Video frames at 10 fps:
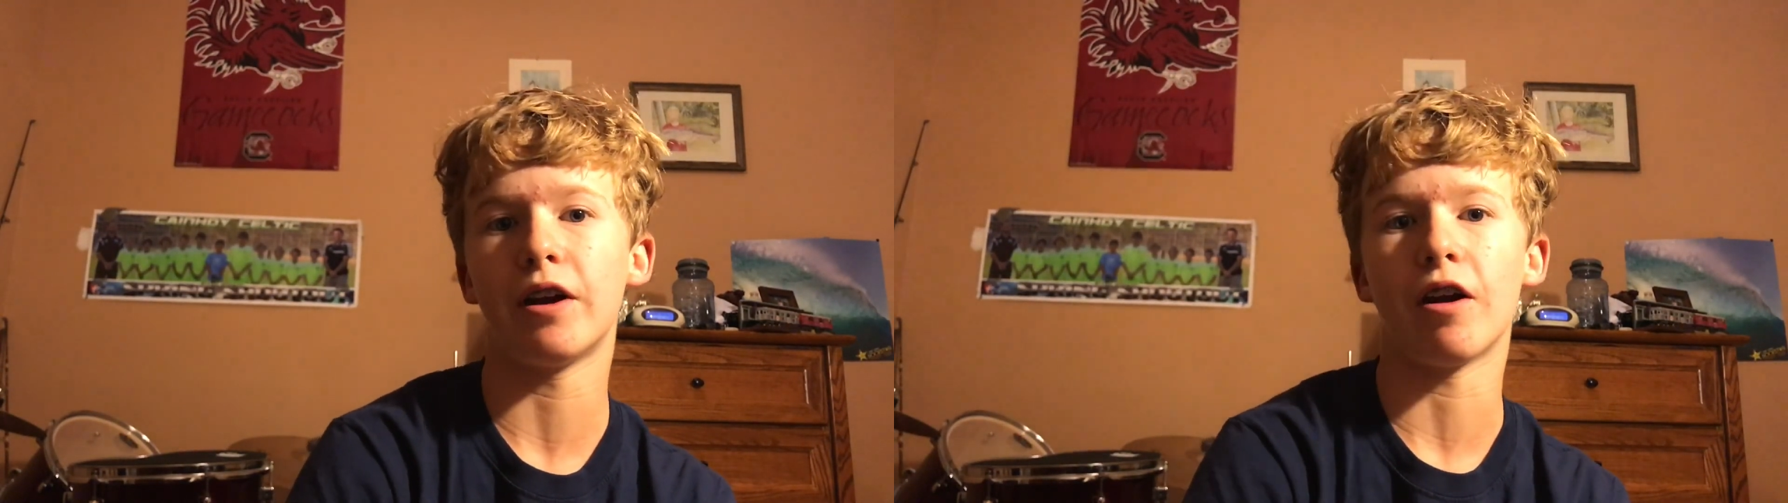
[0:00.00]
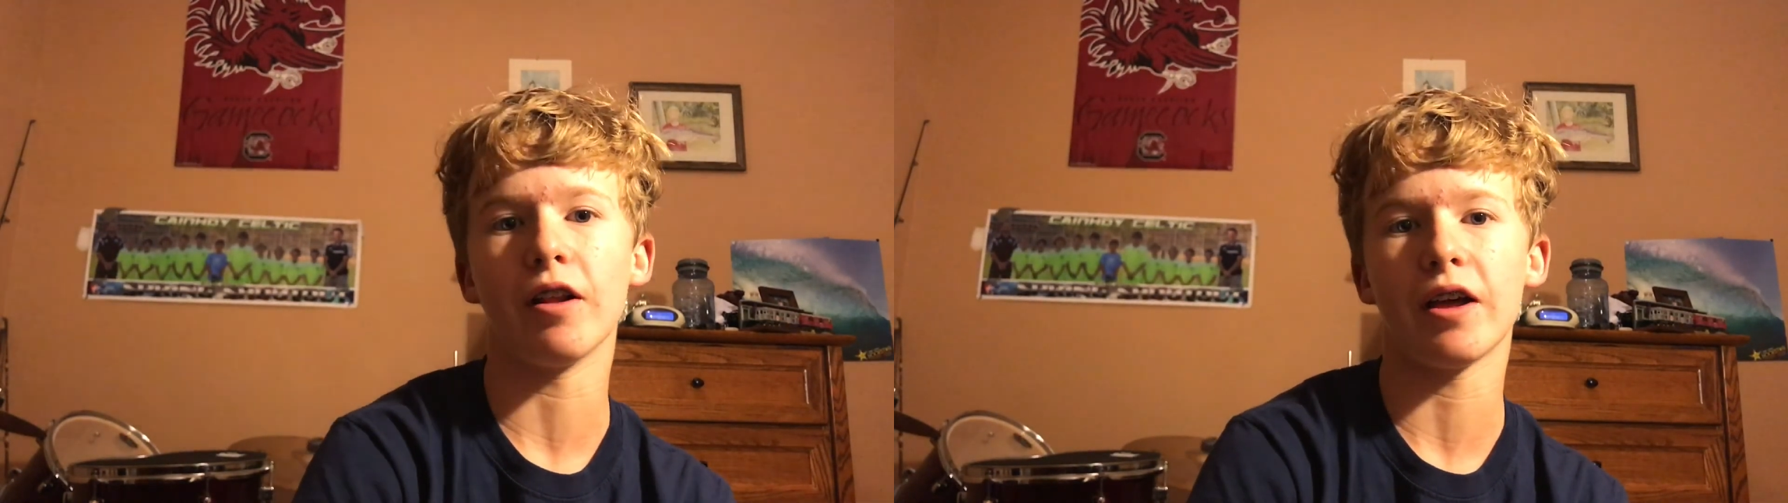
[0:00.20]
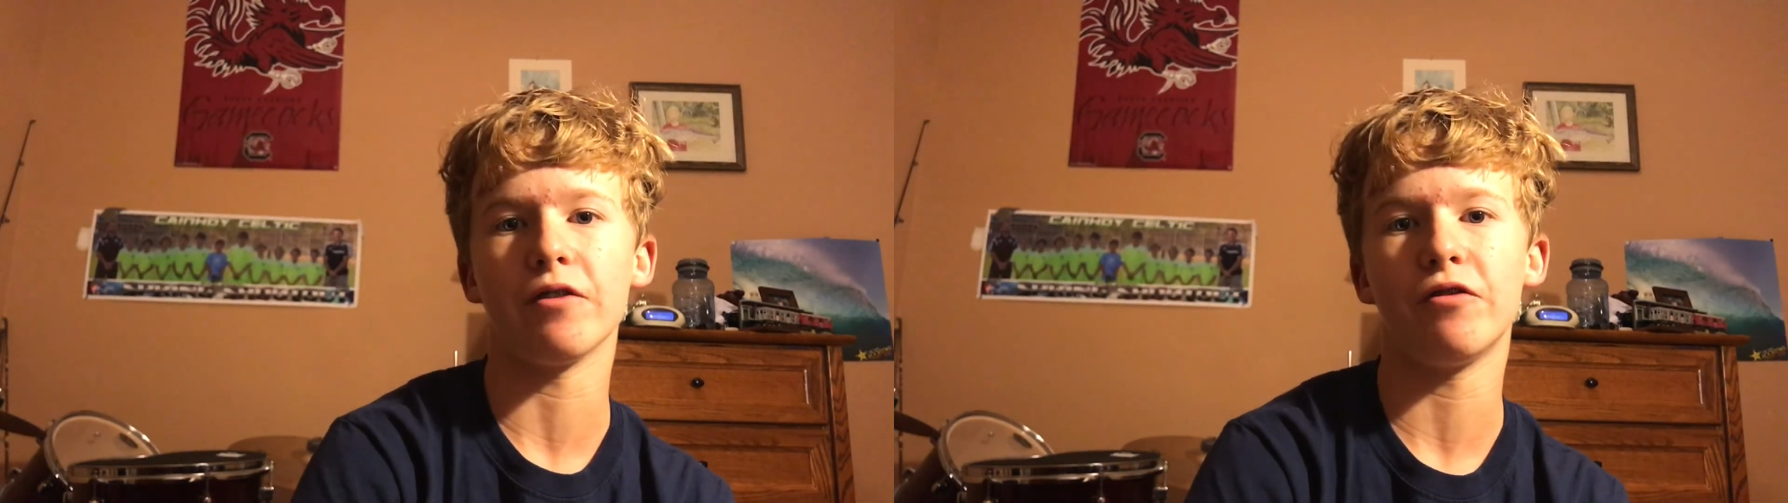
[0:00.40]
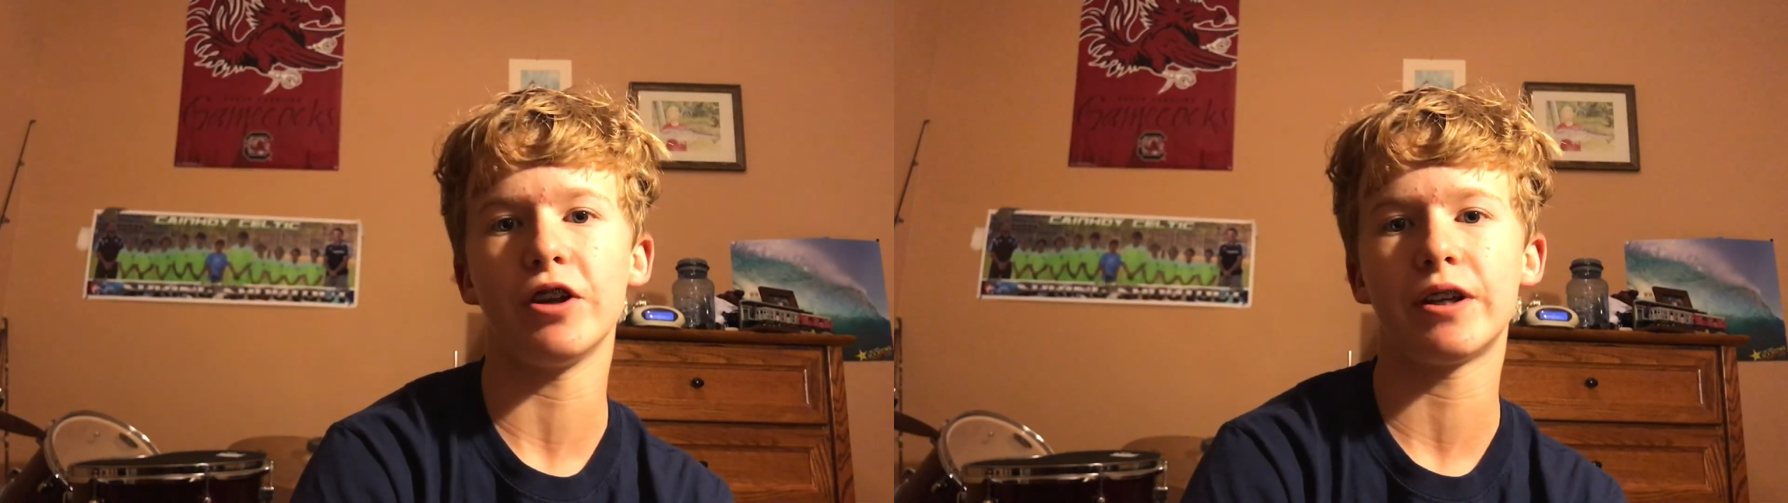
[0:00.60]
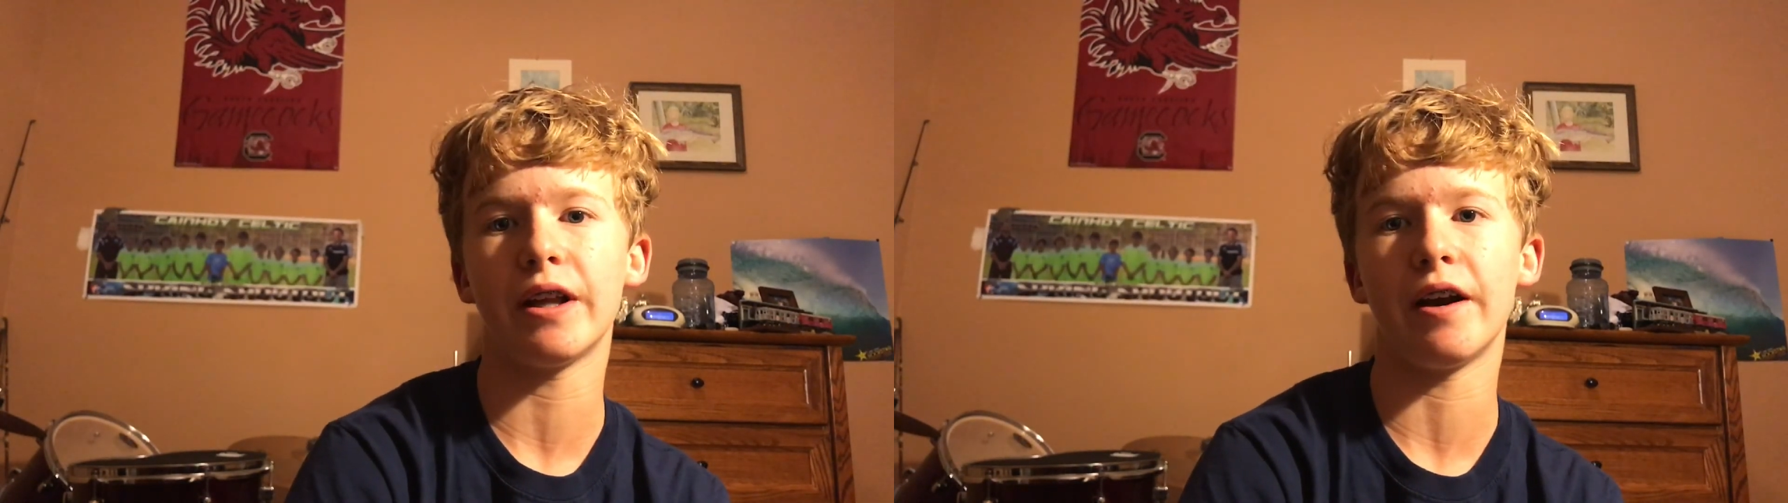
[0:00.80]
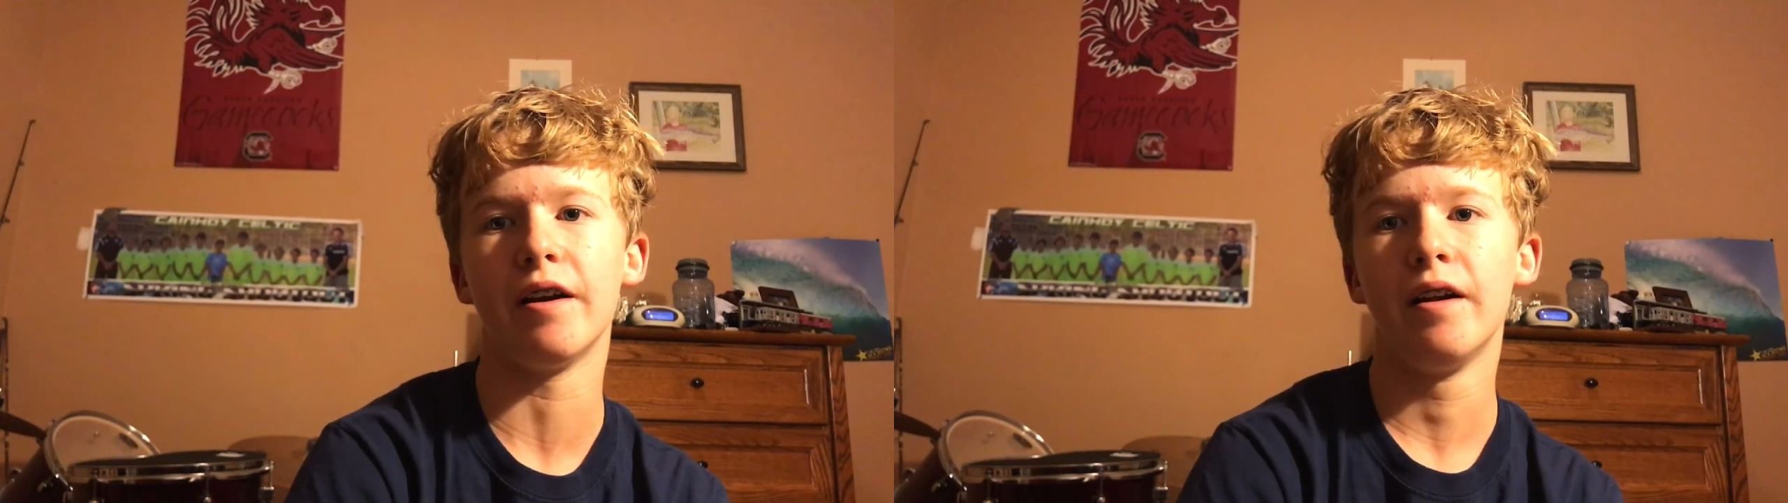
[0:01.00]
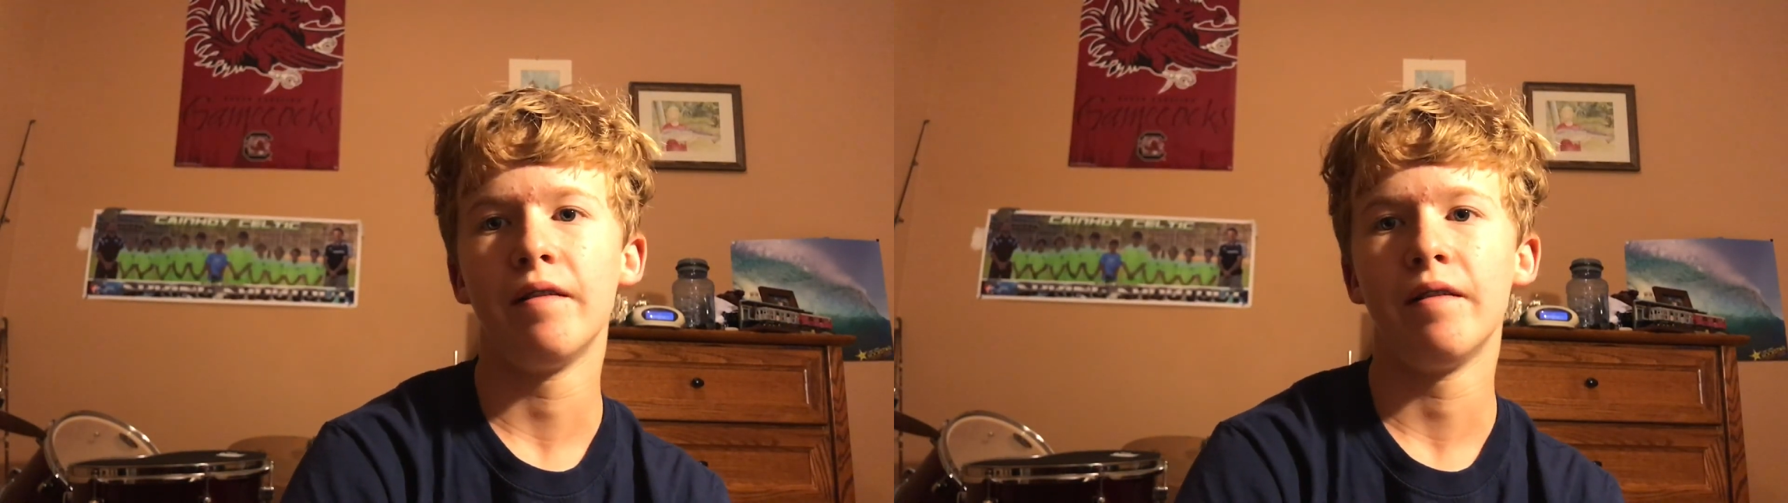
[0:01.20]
there are allowed to fish there,